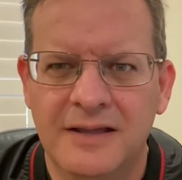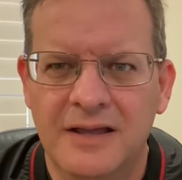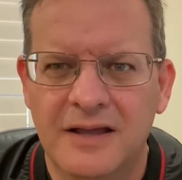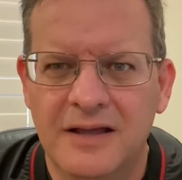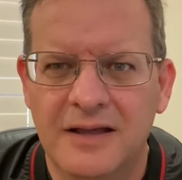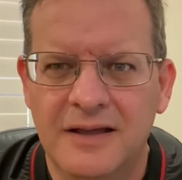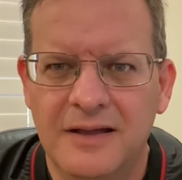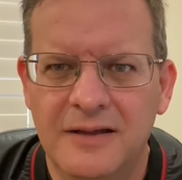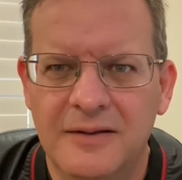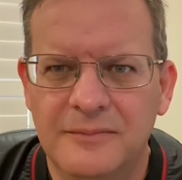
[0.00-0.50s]

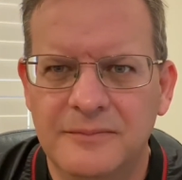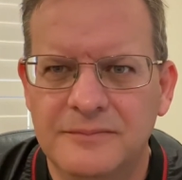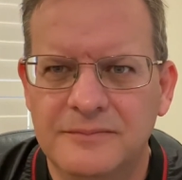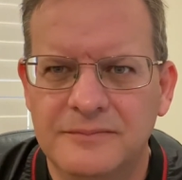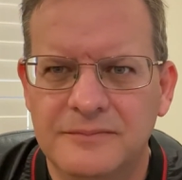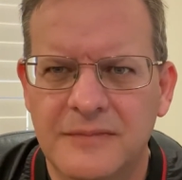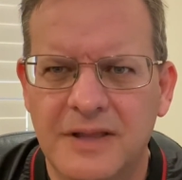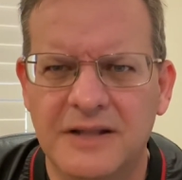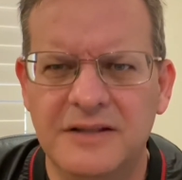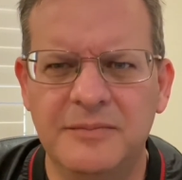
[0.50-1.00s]
um,
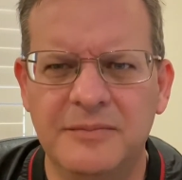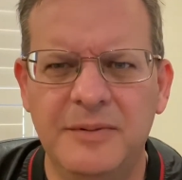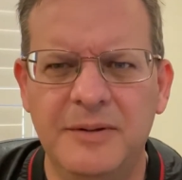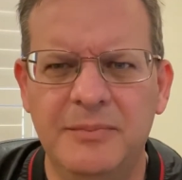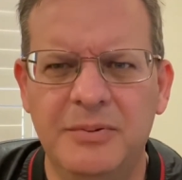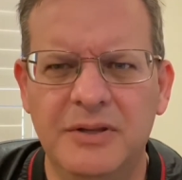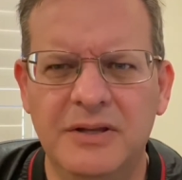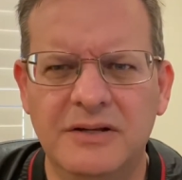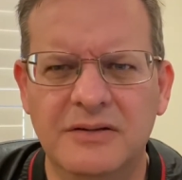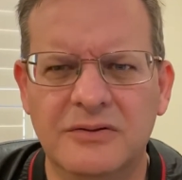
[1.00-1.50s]
not to be
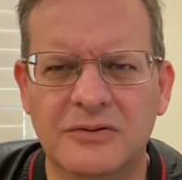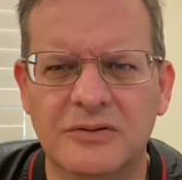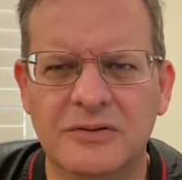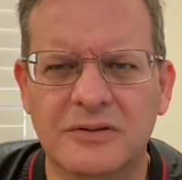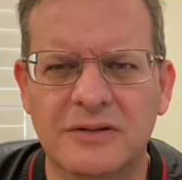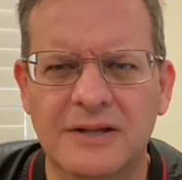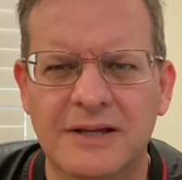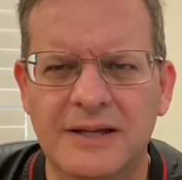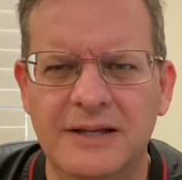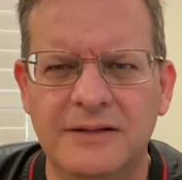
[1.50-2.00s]
political.
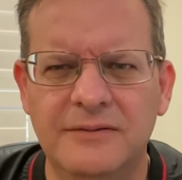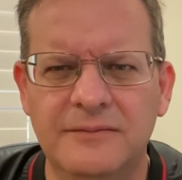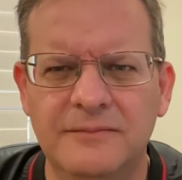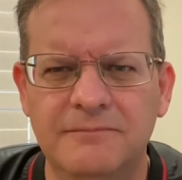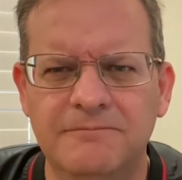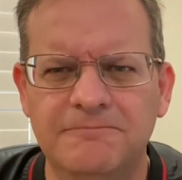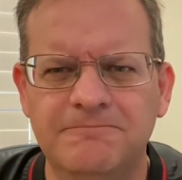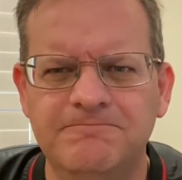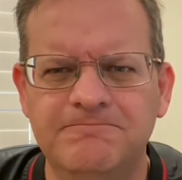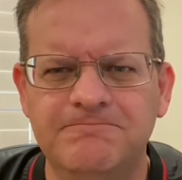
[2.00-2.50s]
And
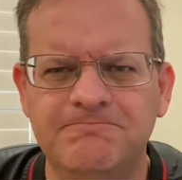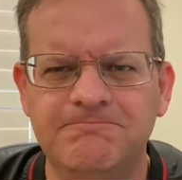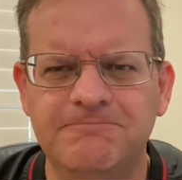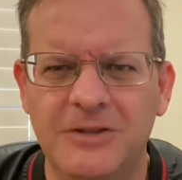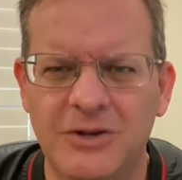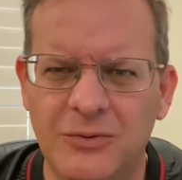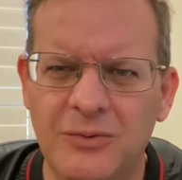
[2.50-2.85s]
you know